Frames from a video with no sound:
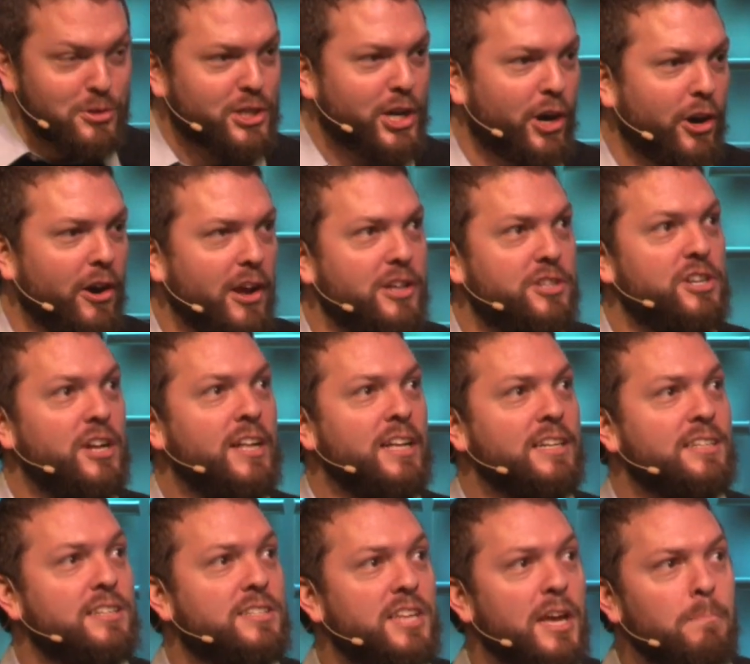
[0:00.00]
courage
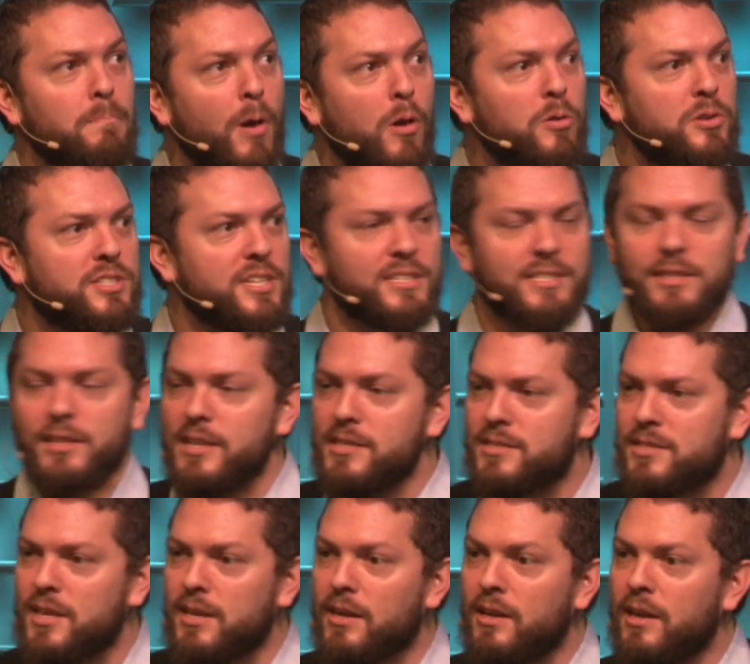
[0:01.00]
to say, Moses,
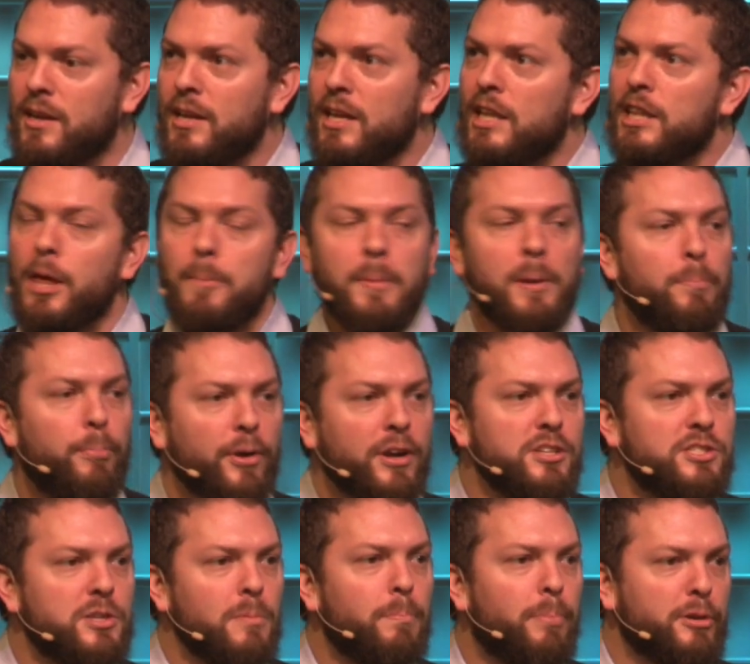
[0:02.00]
listen, let me bring
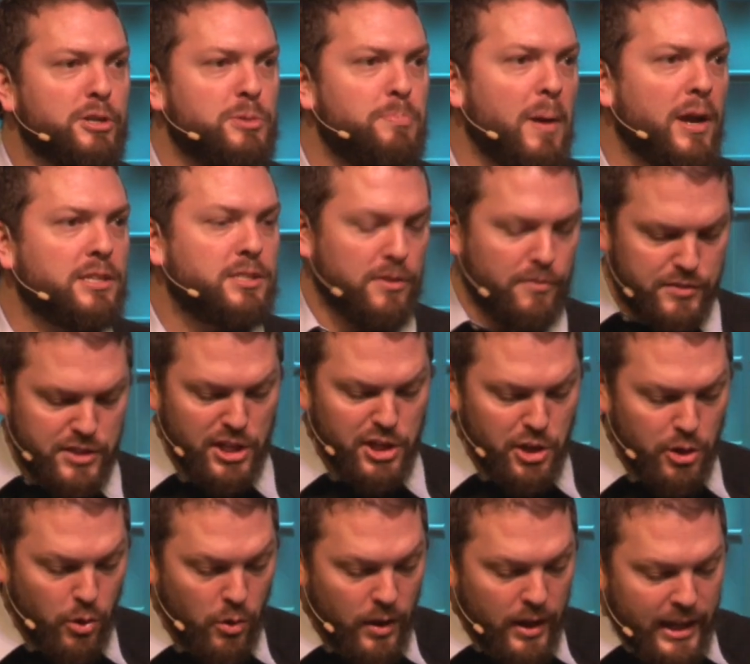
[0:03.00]
some perspective to
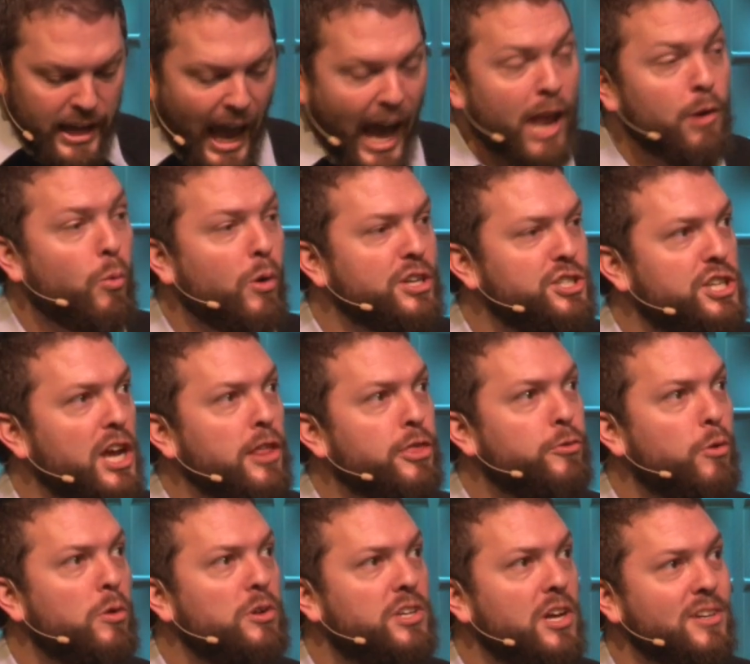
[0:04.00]
you. And what
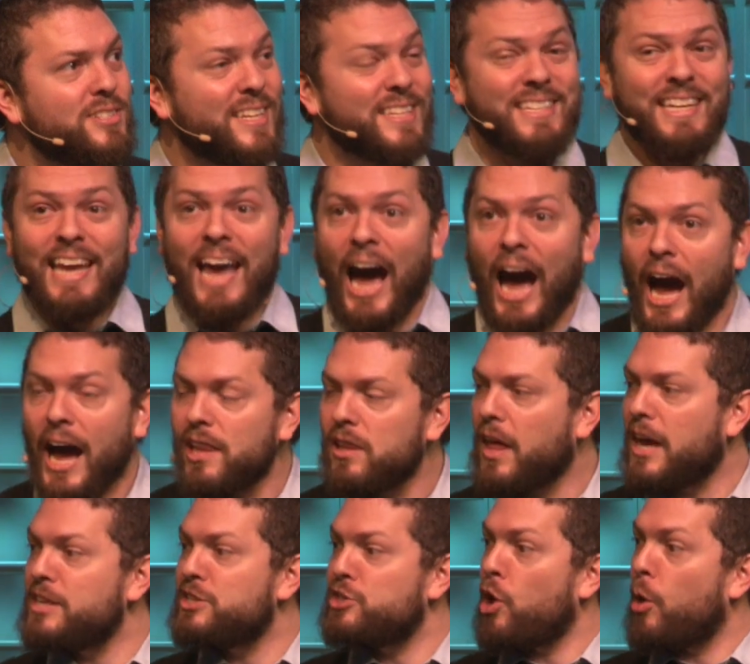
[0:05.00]
Jethro does is he
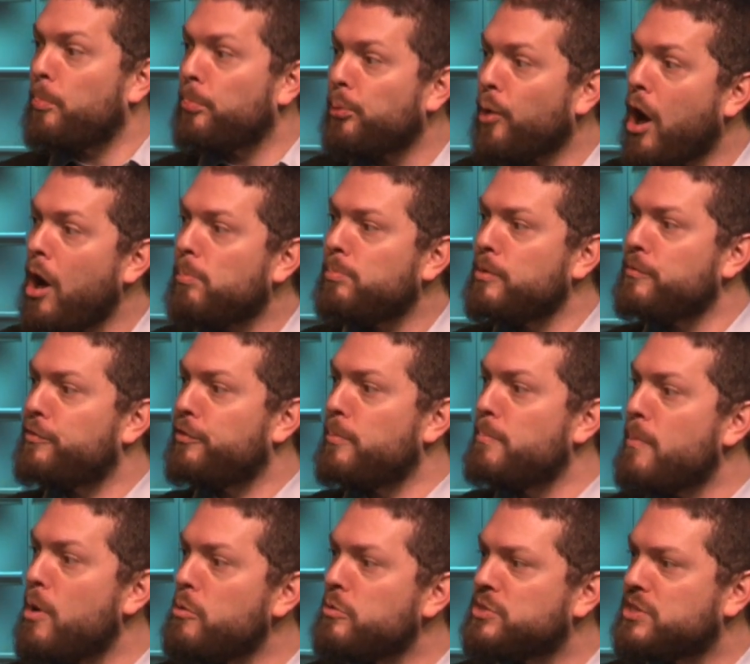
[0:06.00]
highlights a problem for
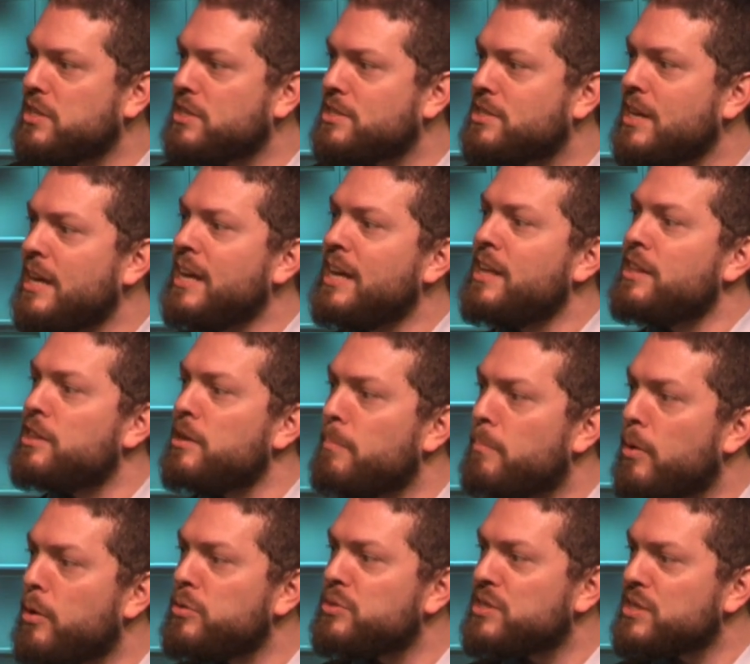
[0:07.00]
Moses that
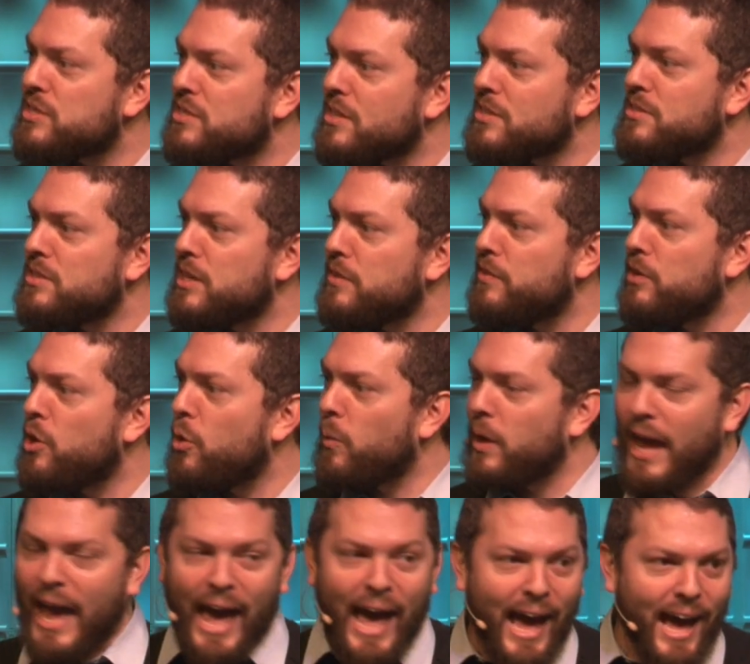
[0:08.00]
Moses doesn't even know he
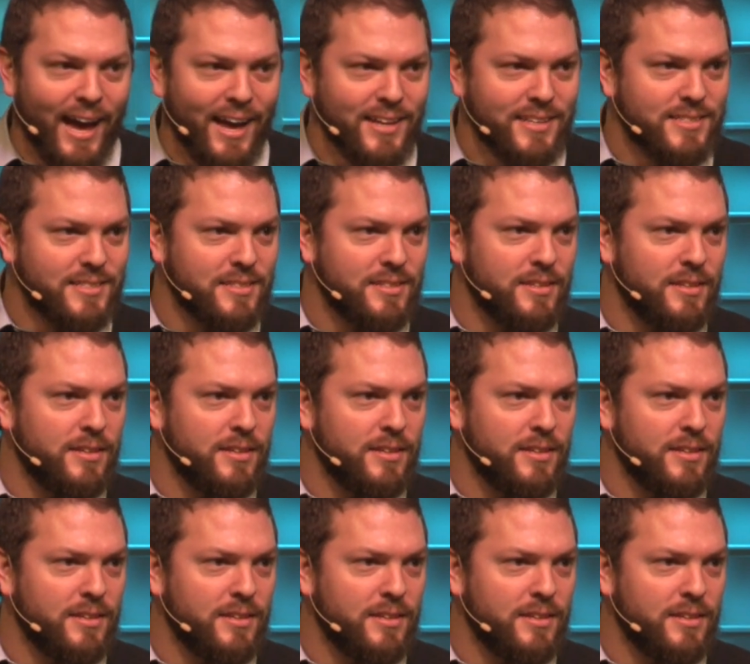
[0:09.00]
has.